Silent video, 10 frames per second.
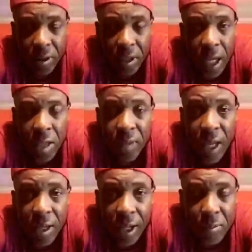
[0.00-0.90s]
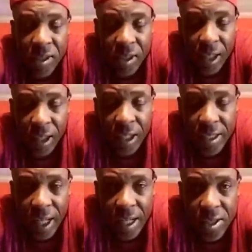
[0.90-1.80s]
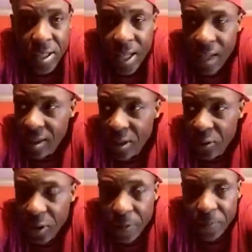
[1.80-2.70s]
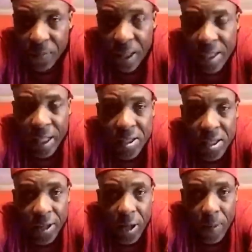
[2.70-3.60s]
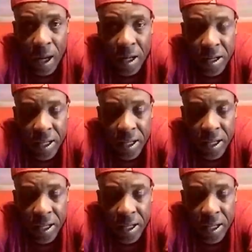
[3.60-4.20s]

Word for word: Cause them time Miss Clinton Lindsay did that send for Clinton Lindsay that care all of them.